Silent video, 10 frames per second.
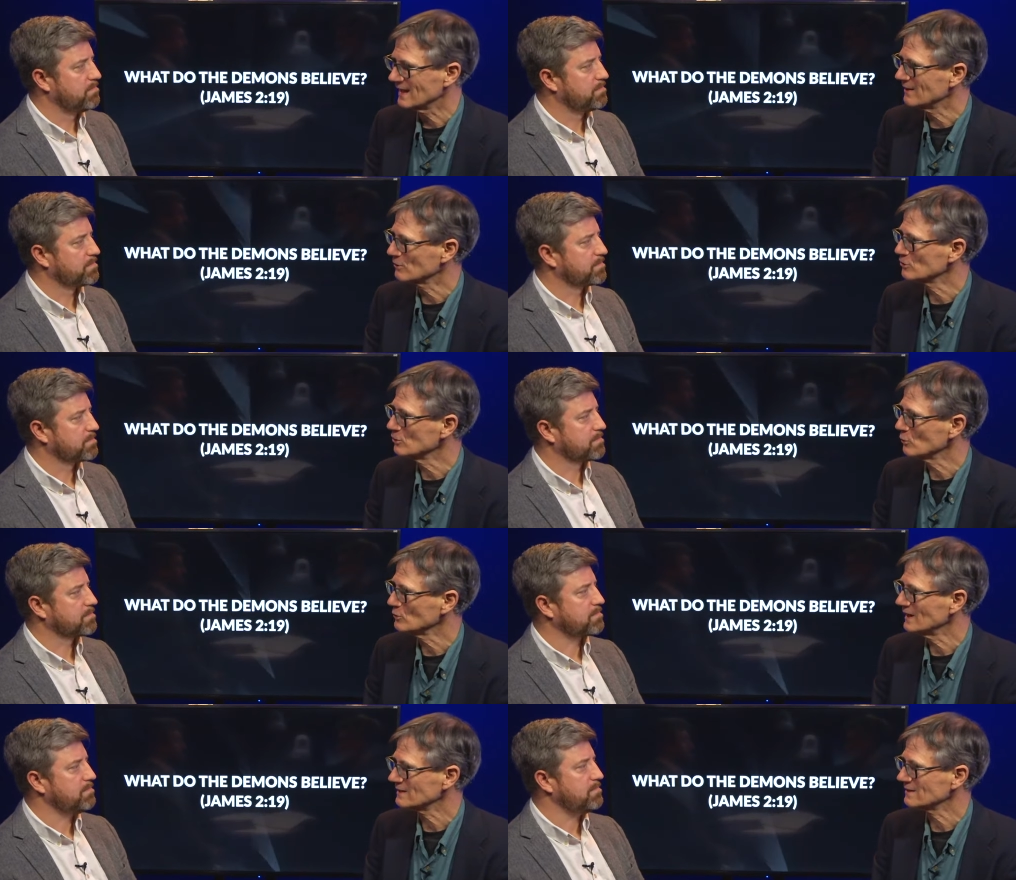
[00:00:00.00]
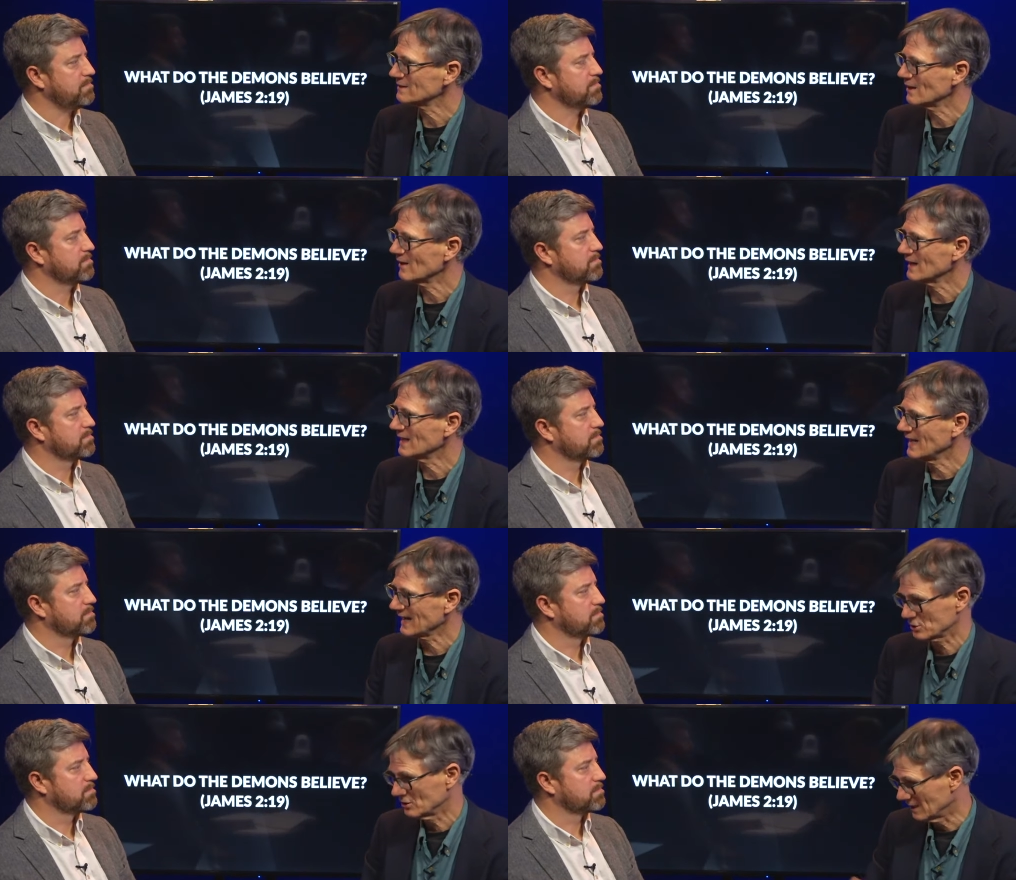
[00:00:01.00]
Speaker 1: there's no necessary
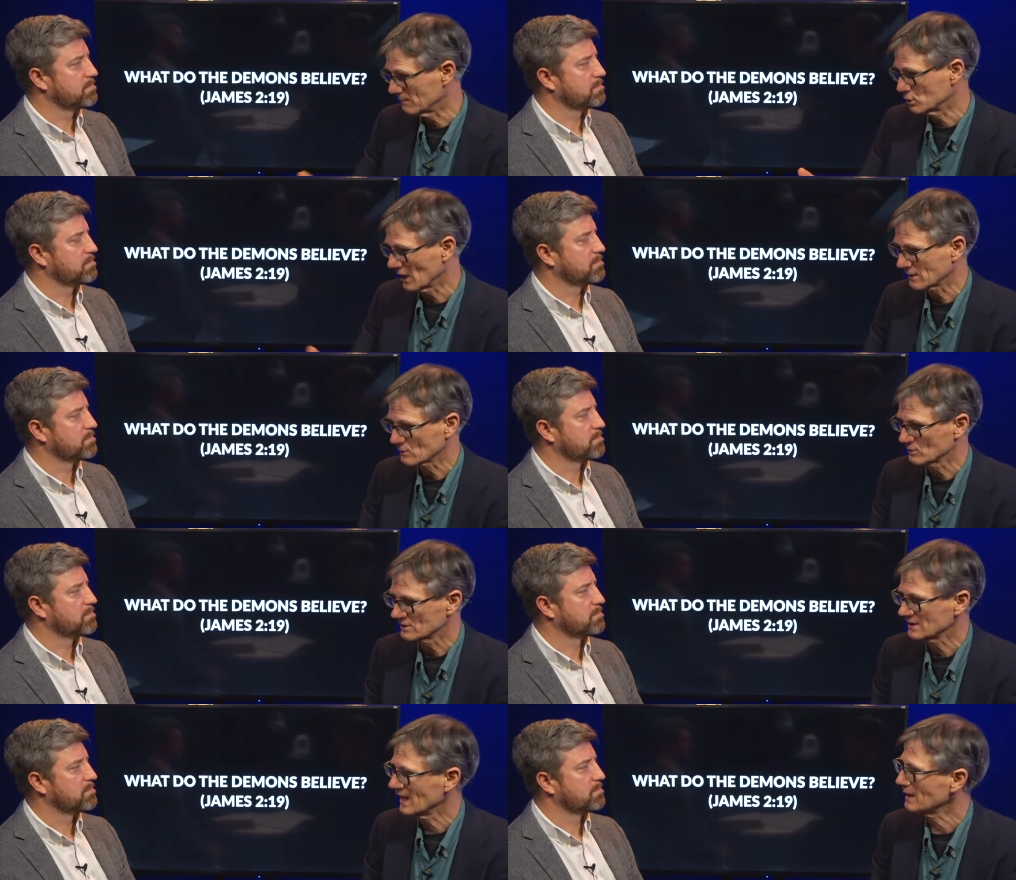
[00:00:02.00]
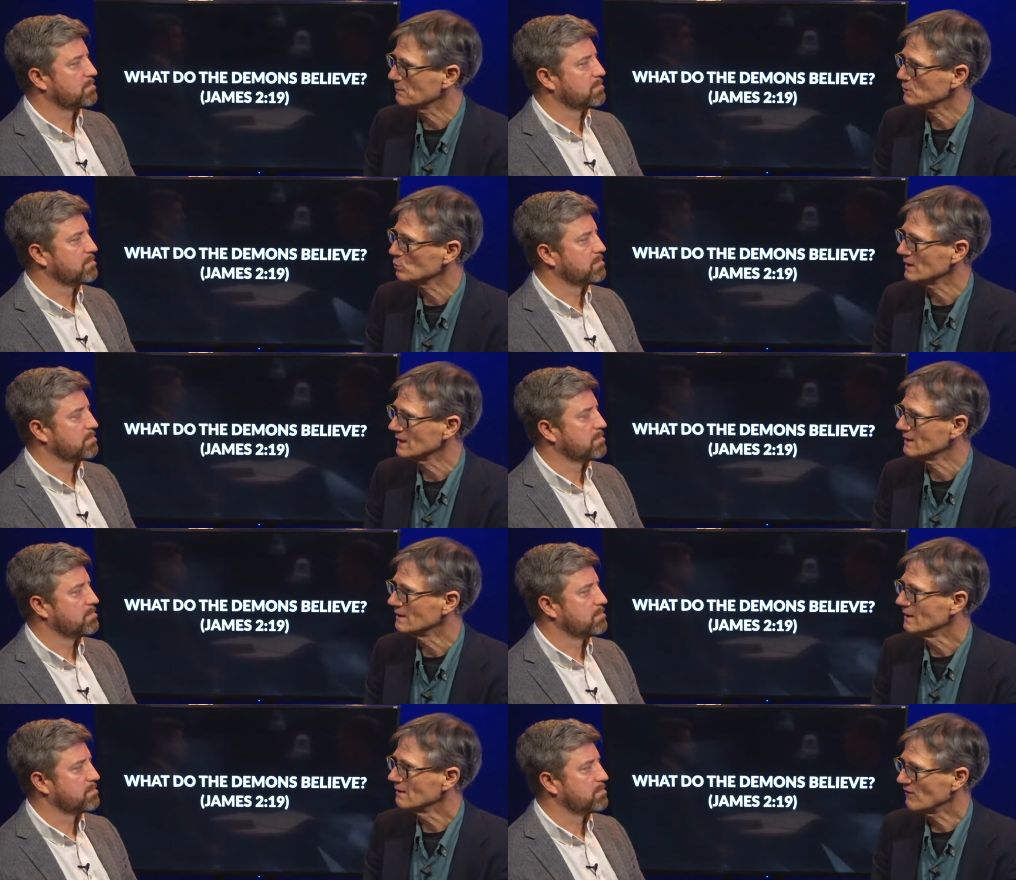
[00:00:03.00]
connection the objector is saying between
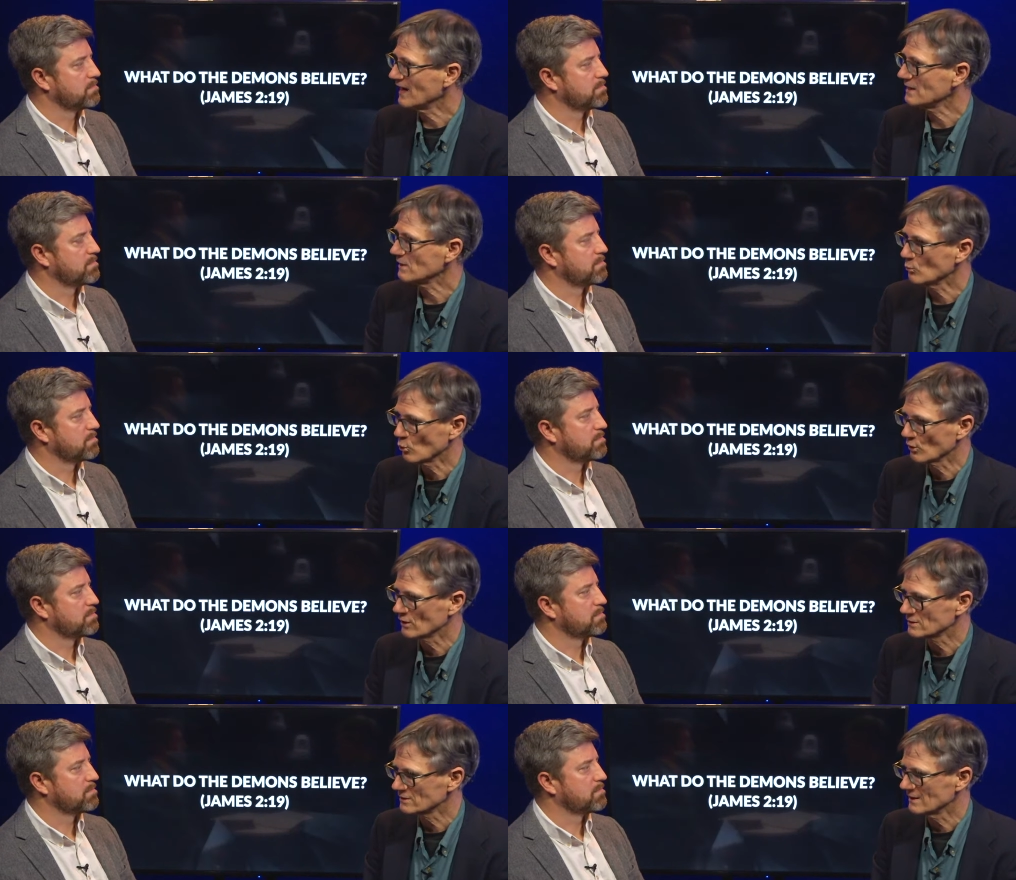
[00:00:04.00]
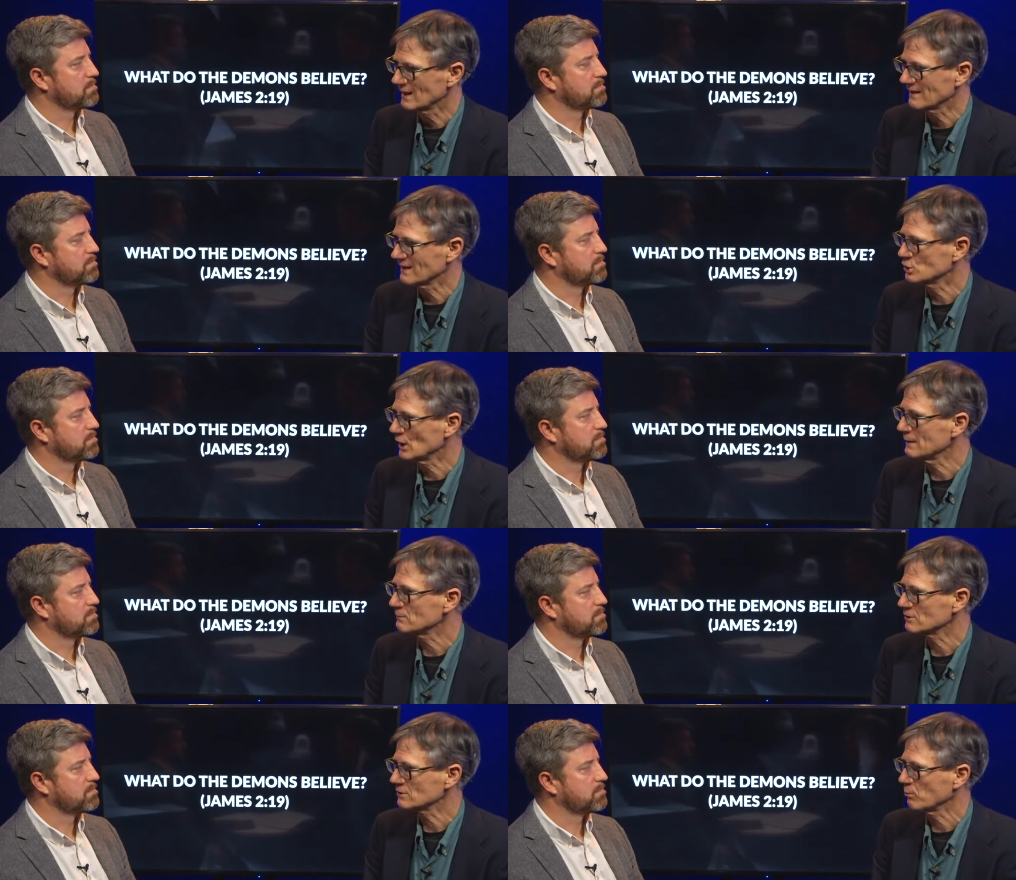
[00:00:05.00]
faith and works and I think
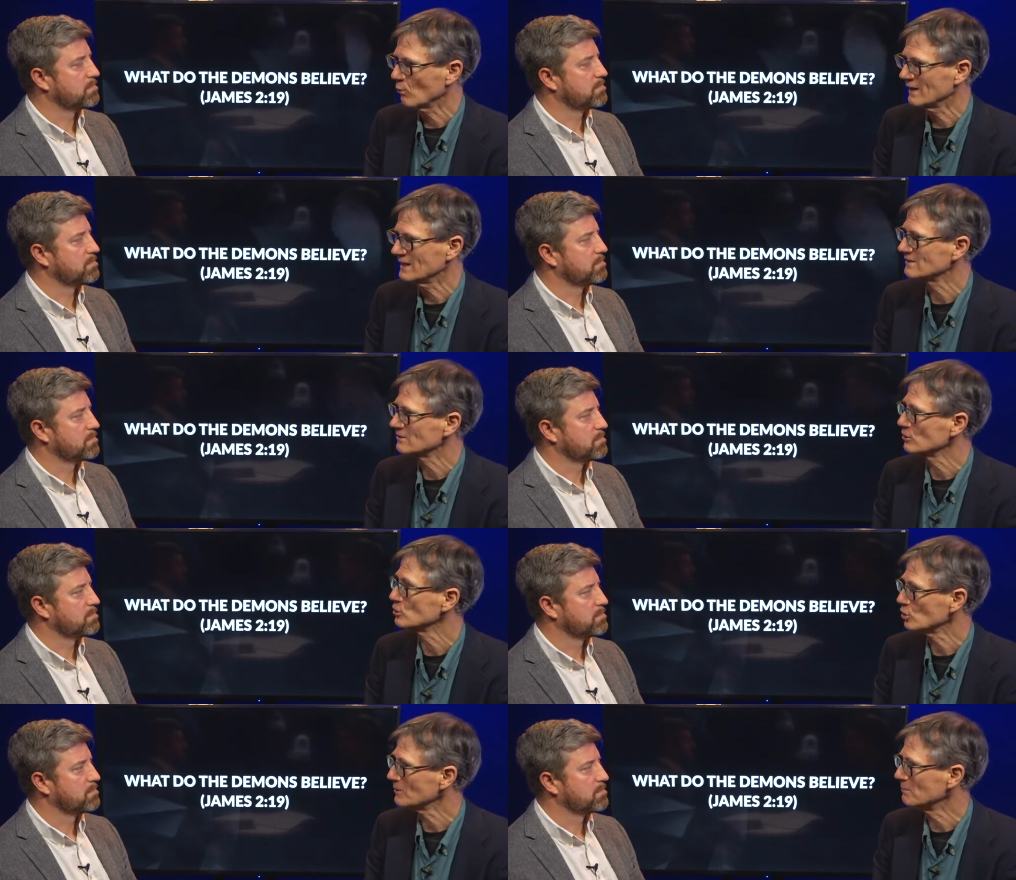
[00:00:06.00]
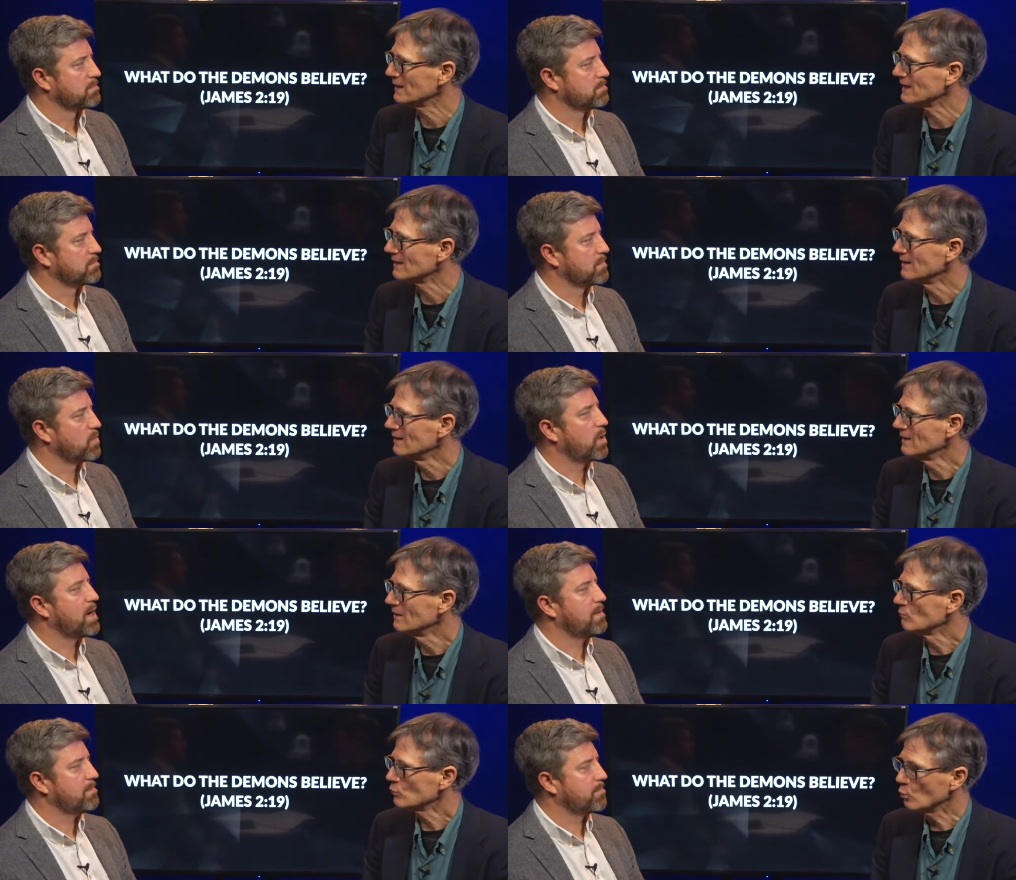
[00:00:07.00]
James's point is there should be.
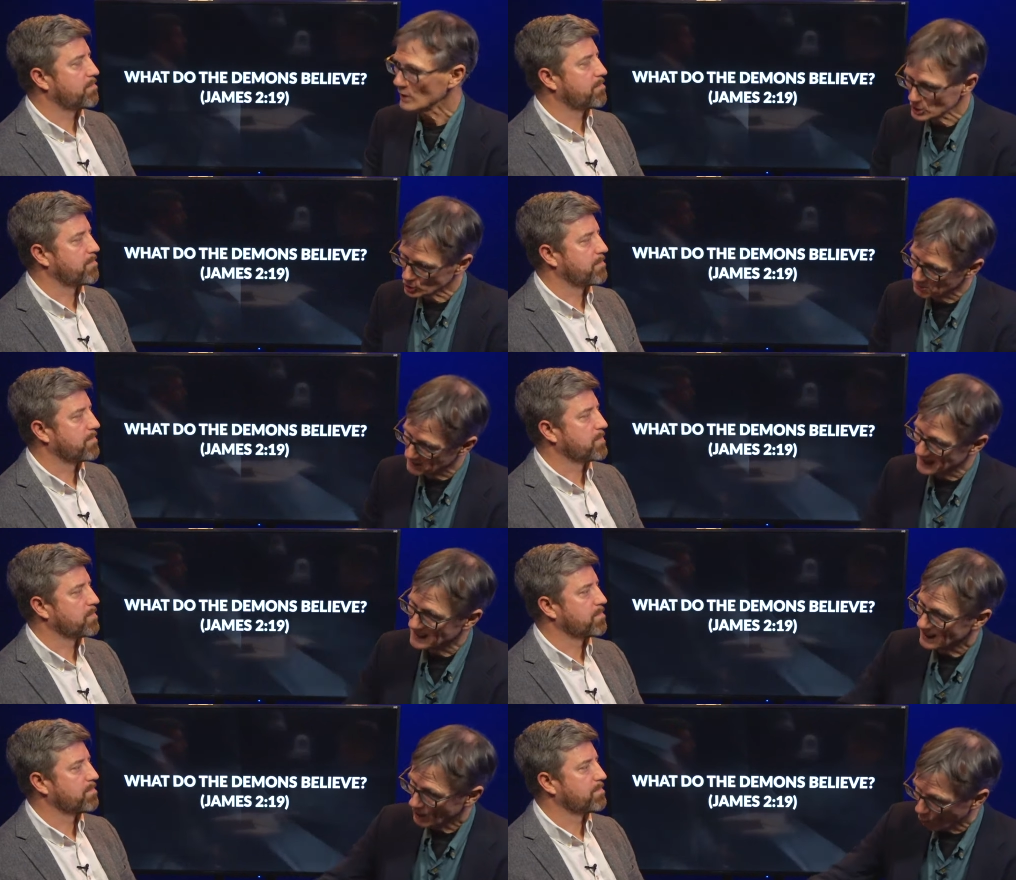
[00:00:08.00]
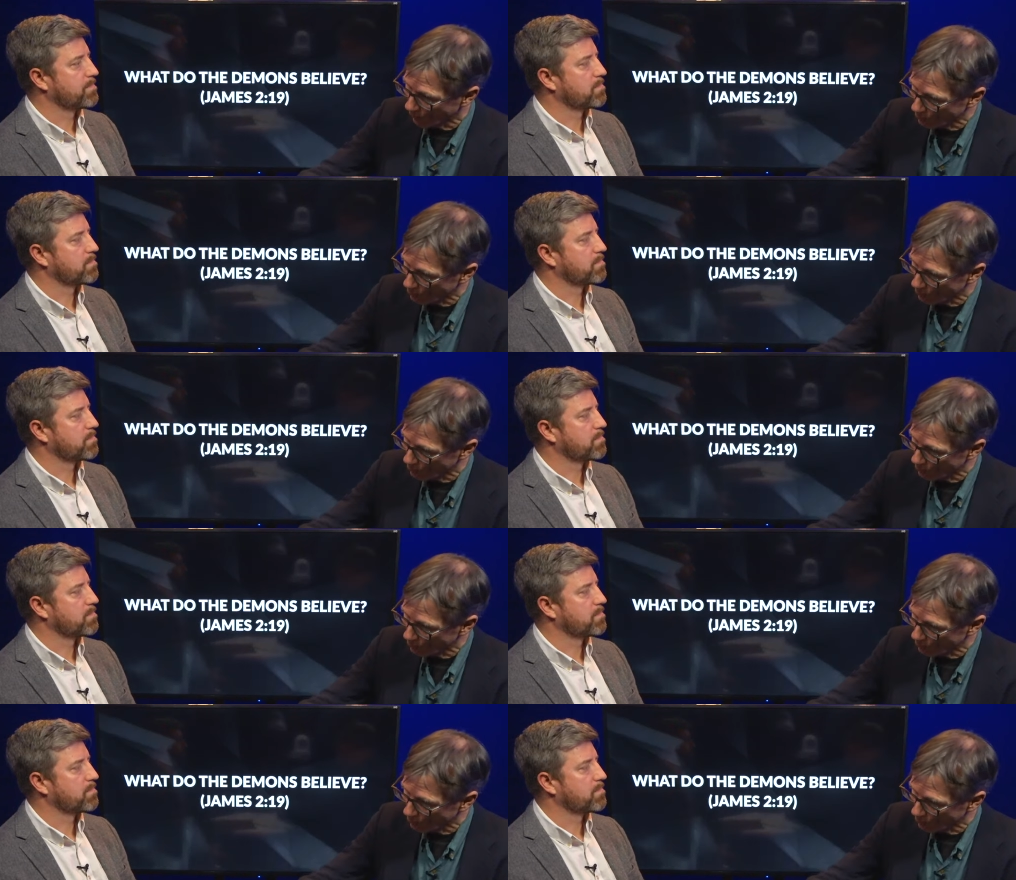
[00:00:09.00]
Right. We should be what